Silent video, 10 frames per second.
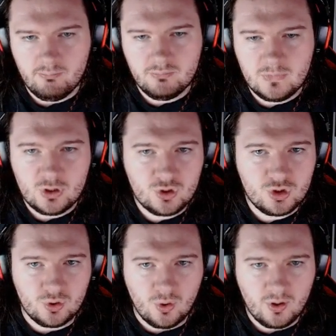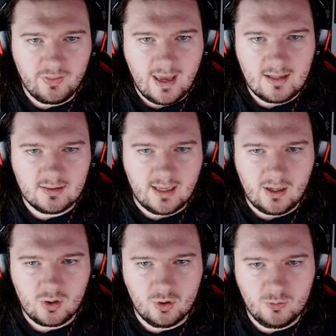Sure,
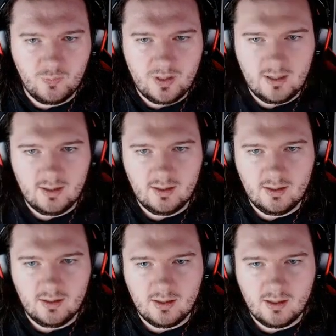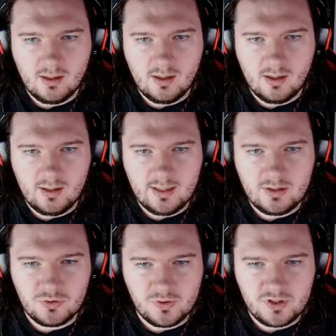that could be an
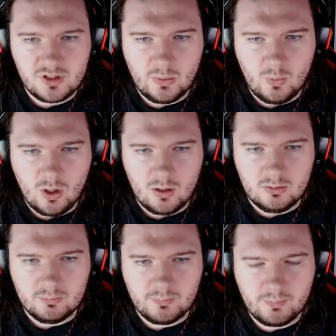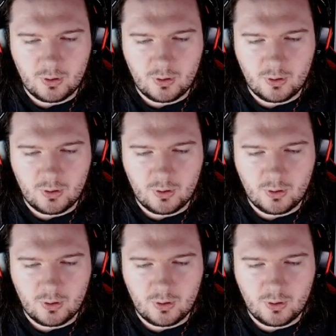interesting one.